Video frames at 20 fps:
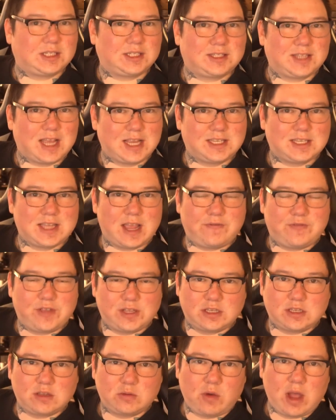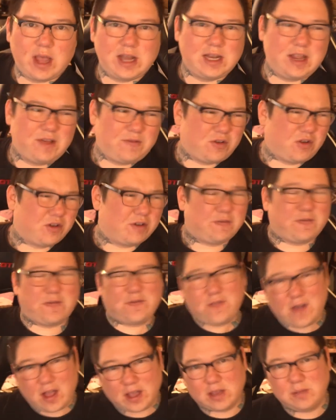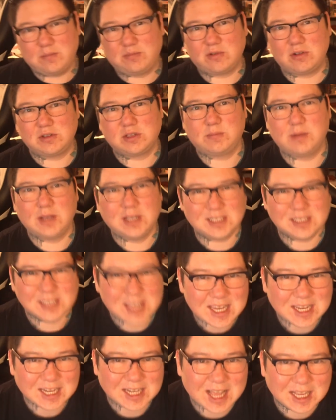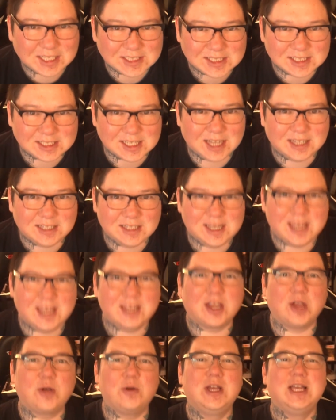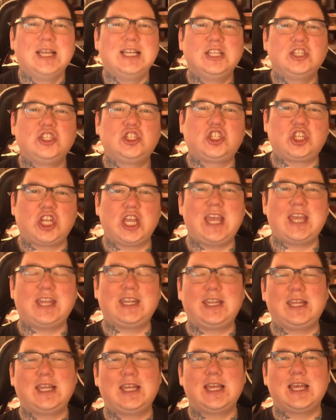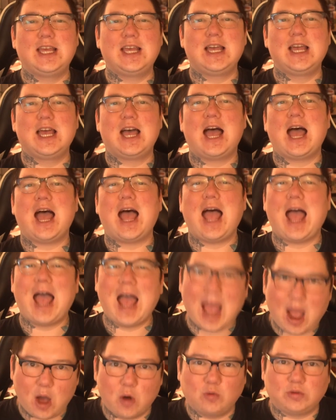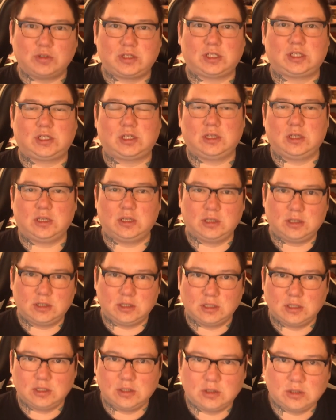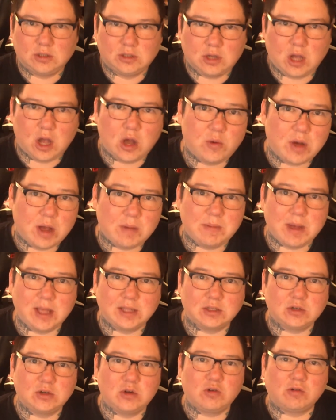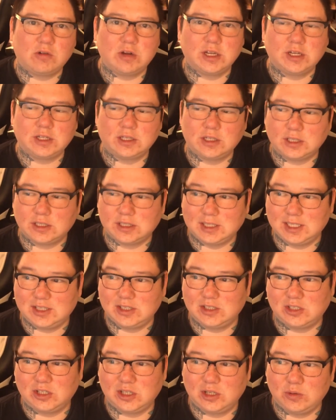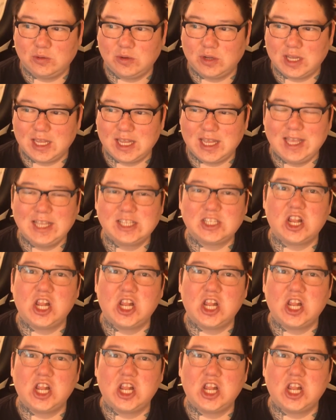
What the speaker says: stay safe. This is the way. Live long and fucking prosper. Stay classy, San Diego. Chin out. Oh, and Mandalorian season 2 is